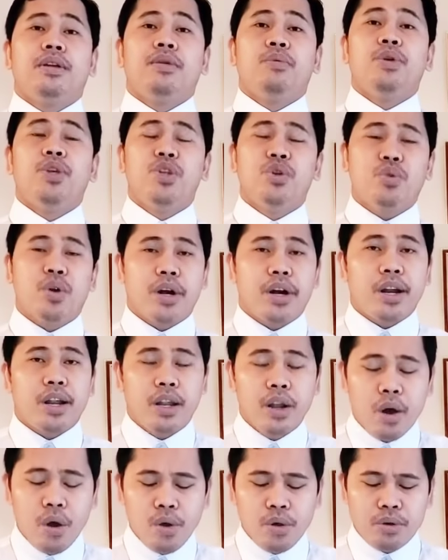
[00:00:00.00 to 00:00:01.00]
When you are
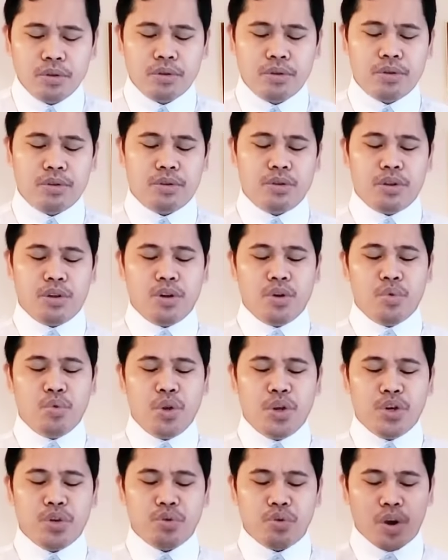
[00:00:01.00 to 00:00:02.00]
alone,
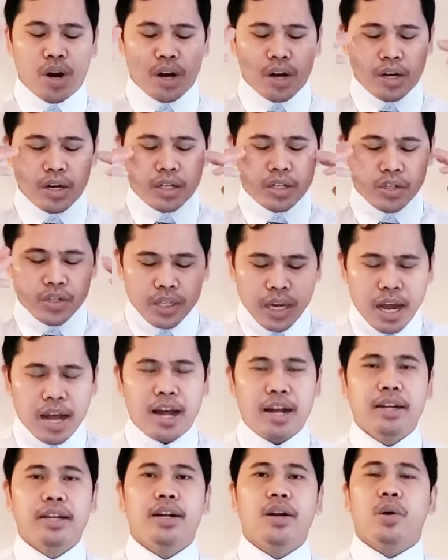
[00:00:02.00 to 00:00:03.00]
when you are
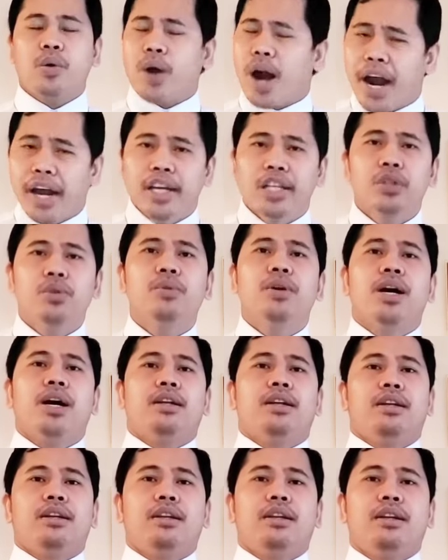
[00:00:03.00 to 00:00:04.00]
sad, cry to God.
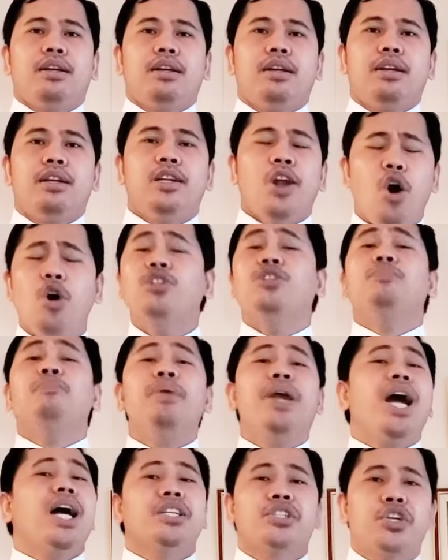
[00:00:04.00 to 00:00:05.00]
Don't be
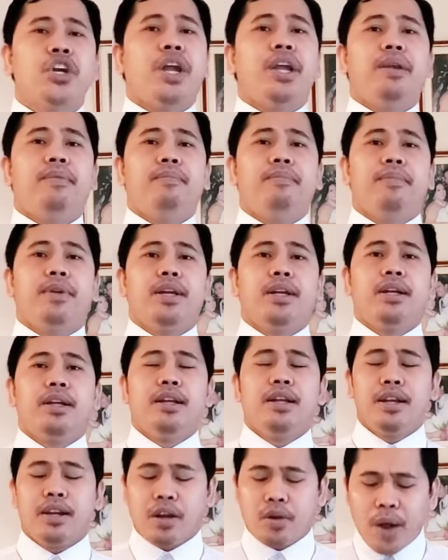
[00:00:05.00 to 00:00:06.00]
ashamed.
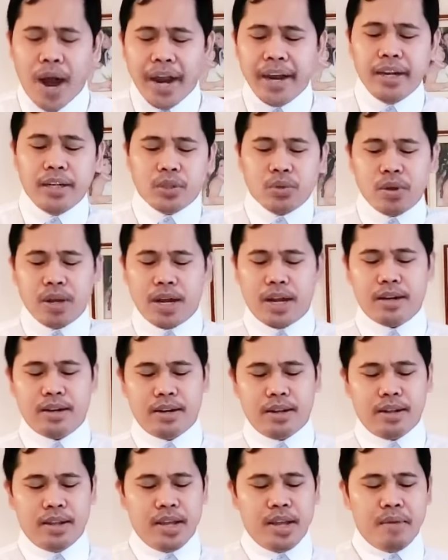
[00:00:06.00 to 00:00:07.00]
Cry to God
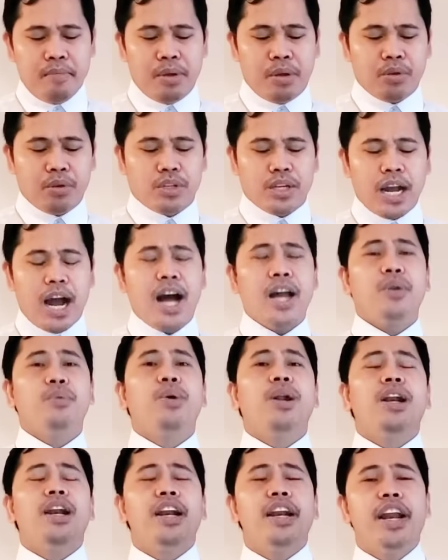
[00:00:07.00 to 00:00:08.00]
because God
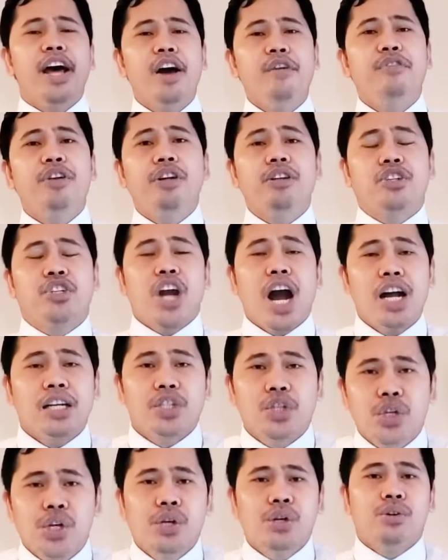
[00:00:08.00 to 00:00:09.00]
will never
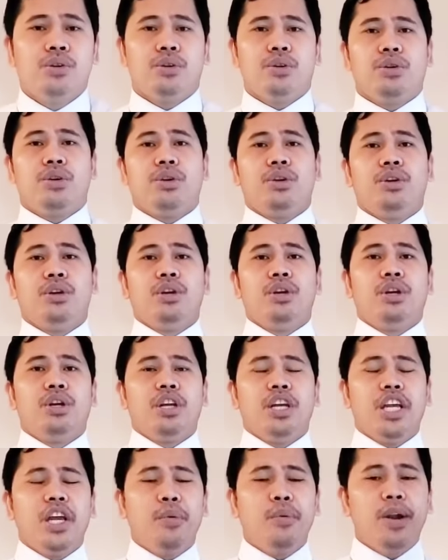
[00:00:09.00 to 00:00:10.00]
judge you.
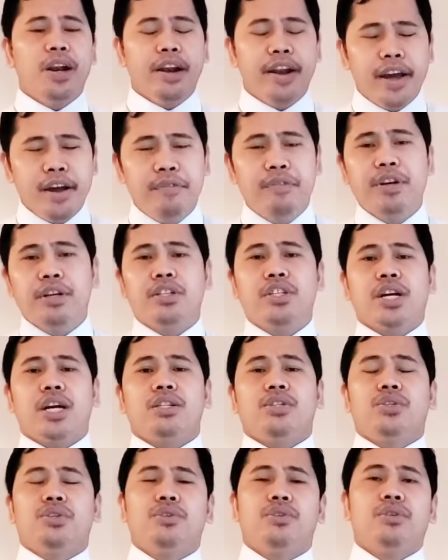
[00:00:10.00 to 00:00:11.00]
He will never
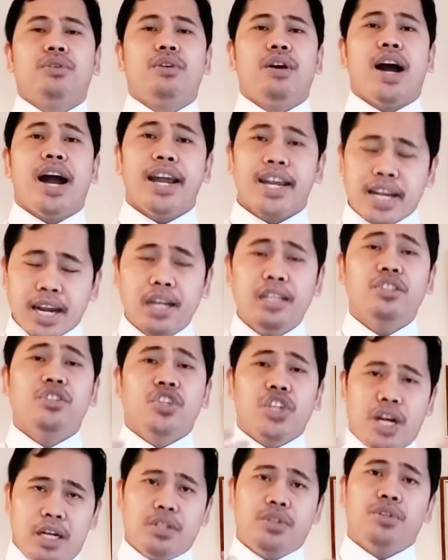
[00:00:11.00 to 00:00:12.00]
judge you. I can't
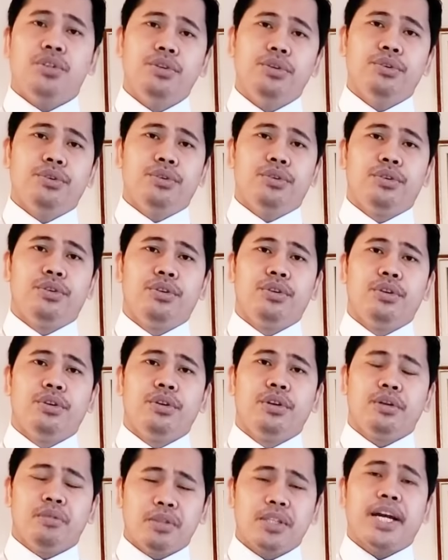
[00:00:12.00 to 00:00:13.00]
judge you
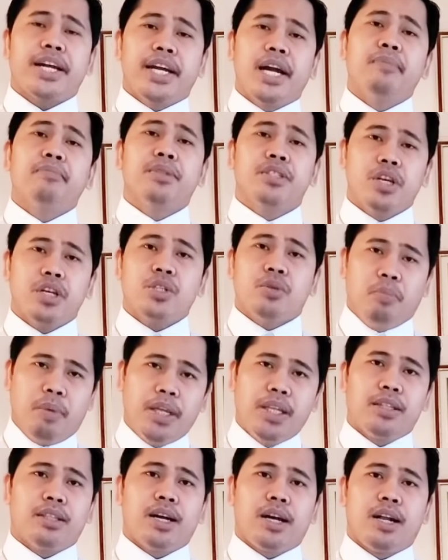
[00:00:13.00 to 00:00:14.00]
because I am
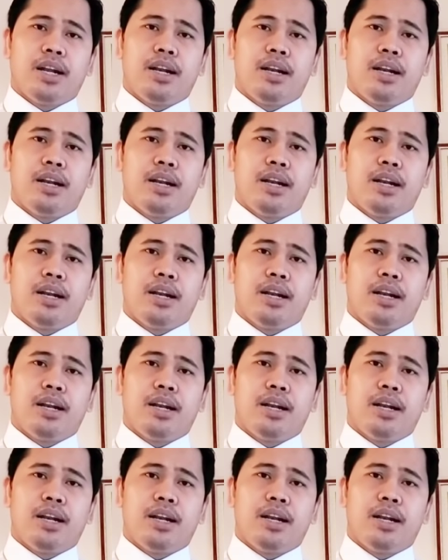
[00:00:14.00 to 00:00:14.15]
judgmental.